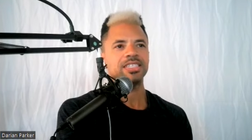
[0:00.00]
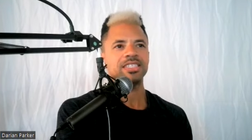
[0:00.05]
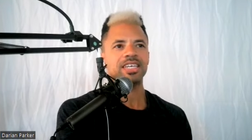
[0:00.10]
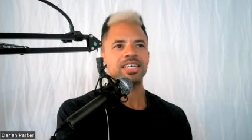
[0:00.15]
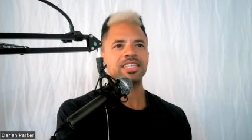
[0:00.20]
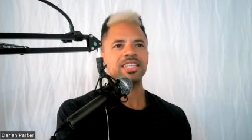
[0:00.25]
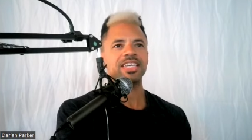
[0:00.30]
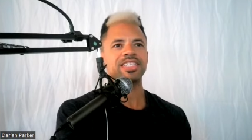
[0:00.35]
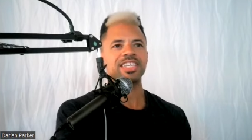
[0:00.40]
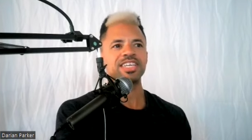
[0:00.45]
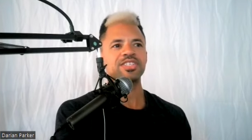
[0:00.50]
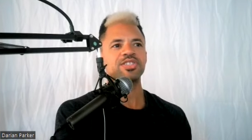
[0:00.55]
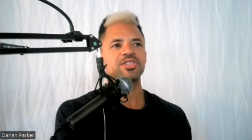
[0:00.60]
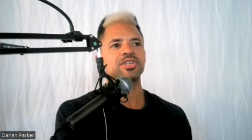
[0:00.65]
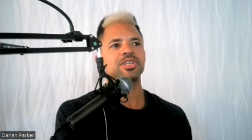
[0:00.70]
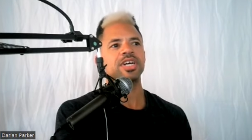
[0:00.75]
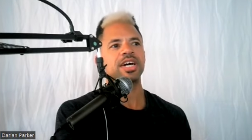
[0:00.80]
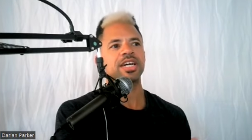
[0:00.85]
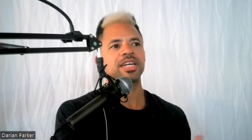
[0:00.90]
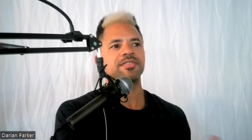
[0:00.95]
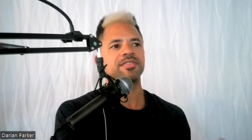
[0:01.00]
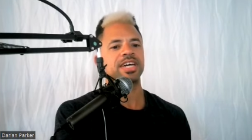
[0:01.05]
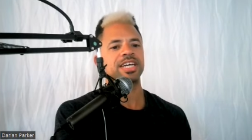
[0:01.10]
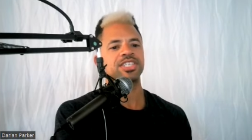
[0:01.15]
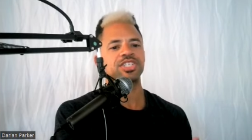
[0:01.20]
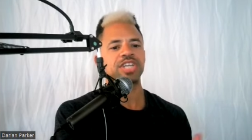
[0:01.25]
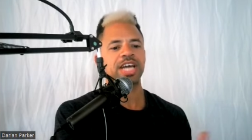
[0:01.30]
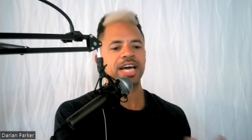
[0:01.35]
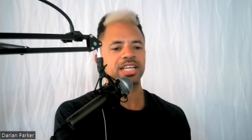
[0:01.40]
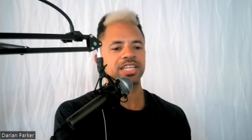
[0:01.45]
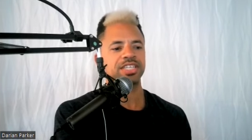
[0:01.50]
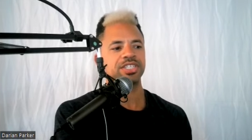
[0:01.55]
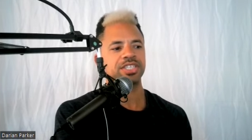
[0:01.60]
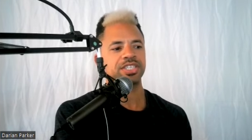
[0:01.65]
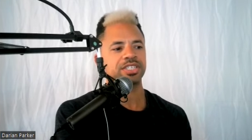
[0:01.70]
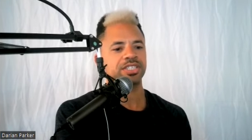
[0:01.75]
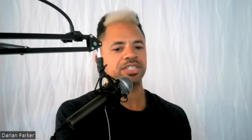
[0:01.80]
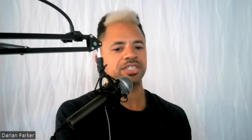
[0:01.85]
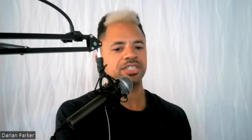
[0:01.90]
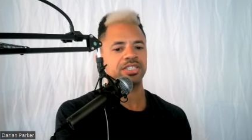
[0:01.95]
So I think mm-hmm. these are kind of like
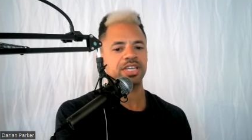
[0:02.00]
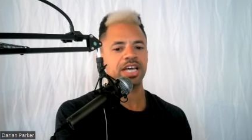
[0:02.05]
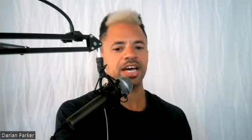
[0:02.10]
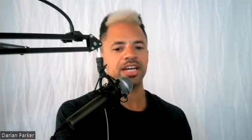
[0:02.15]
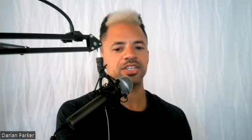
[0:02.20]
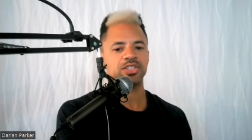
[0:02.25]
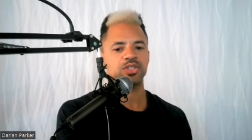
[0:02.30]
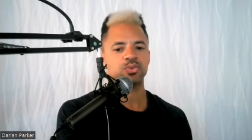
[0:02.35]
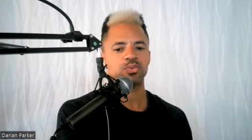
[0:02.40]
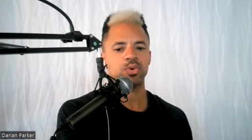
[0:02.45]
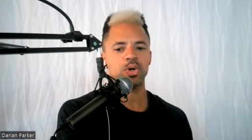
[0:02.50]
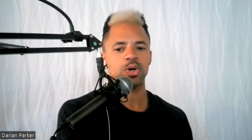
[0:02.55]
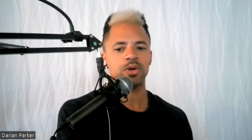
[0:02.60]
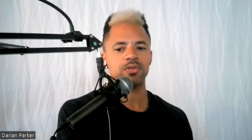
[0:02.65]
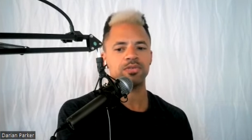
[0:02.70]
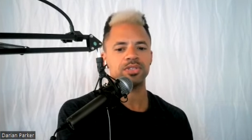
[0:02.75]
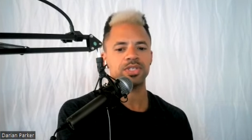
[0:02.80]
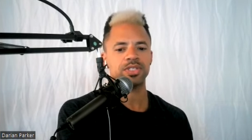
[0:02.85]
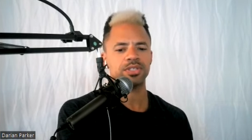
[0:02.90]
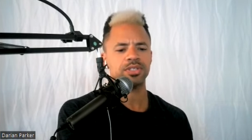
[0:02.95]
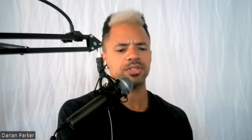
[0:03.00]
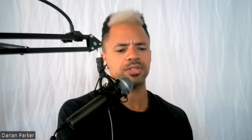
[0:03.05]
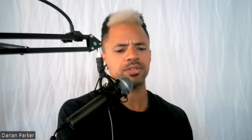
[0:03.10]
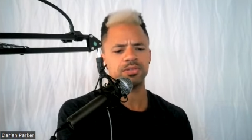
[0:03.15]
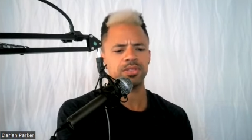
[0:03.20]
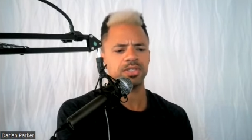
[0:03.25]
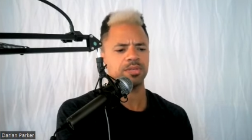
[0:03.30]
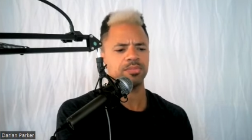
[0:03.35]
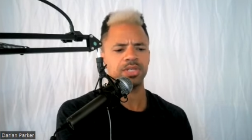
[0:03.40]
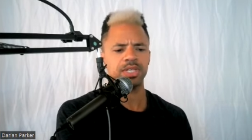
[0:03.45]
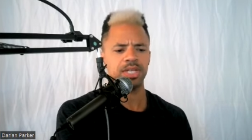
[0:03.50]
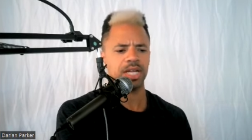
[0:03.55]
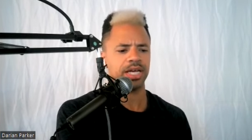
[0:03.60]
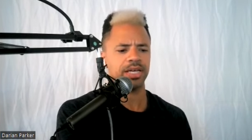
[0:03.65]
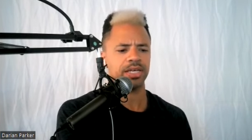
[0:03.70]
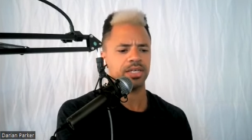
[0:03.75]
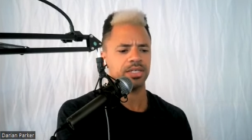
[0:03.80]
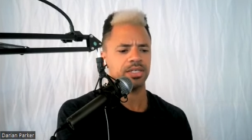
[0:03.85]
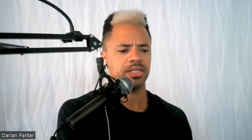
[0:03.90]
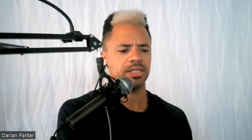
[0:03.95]
challenging the status quo. of like, just do something you
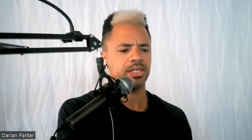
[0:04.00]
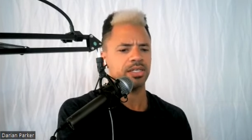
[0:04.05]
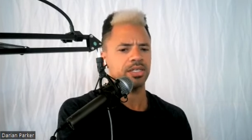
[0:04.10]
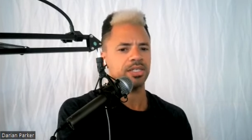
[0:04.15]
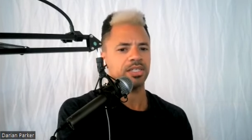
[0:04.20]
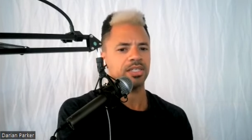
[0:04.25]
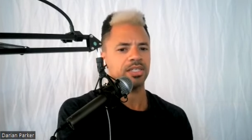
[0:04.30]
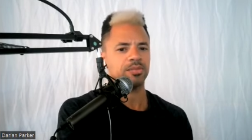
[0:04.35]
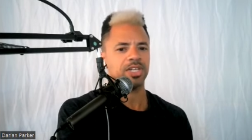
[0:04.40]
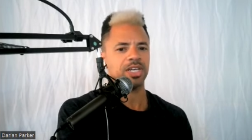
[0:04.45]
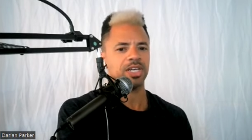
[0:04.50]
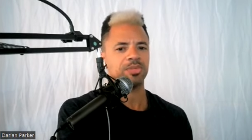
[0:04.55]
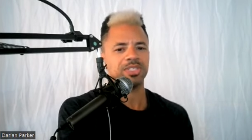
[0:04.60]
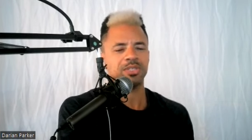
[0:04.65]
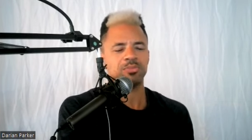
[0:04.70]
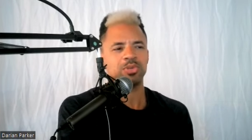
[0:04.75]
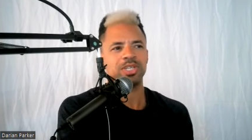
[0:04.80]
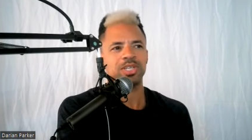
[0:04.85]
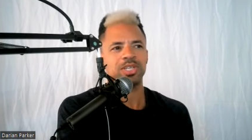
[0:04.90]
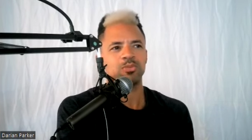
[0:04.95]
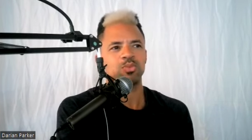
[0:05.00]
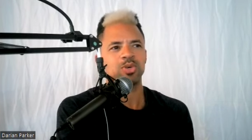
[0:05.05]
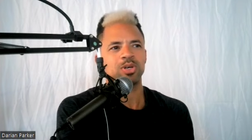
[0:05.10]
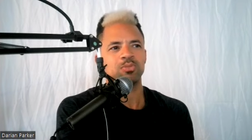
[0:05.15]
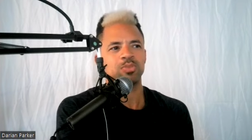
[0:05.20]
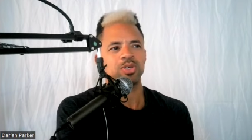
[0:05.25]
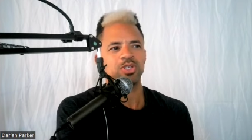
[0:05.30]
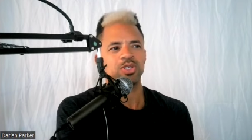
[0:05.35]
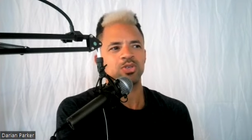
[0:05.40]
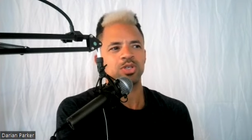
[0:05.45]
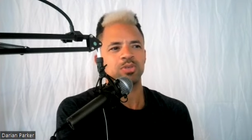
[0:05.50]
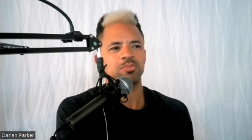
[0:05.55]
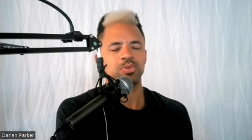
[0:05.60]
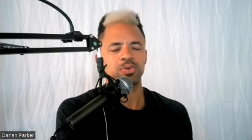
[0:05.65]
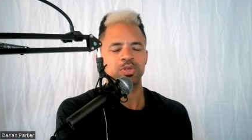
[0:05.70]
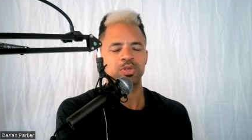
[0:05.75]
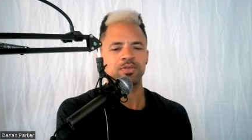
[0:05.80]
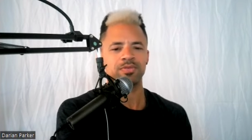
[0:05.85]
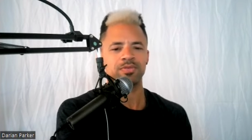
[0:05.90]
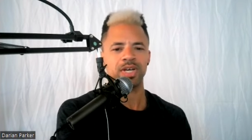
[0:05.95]
like. Like, but, but like, what, will you
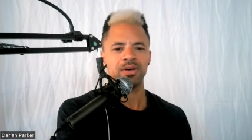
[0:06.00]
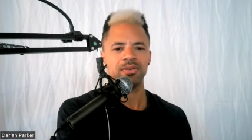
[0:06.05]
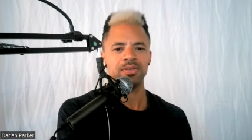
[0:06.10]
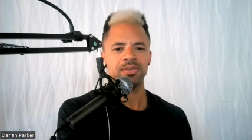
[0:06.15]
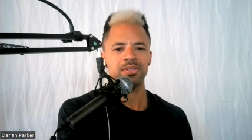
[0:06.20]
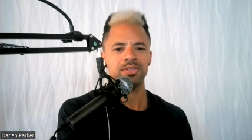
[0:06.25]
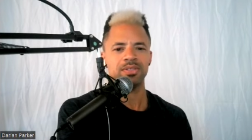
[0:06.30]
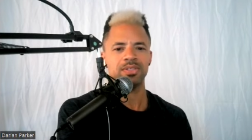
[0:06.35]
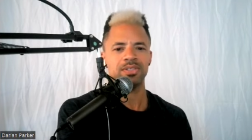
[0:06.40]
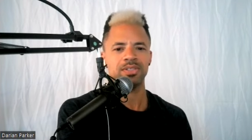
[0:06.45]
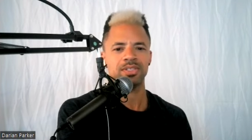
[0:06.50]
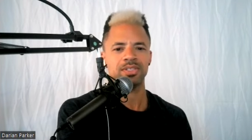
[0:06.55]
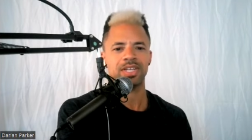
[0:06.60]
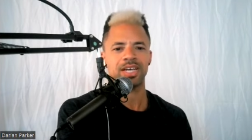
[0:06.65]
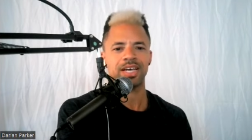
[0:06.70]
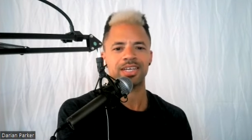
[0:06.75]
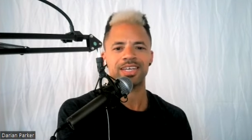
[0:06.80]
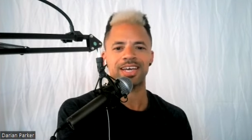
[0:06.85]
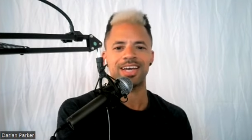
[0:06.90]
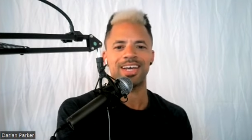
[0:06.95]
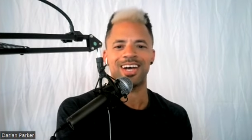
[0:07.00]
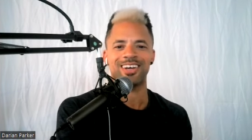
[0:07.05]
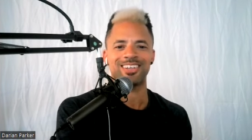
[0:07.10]
improve though? Like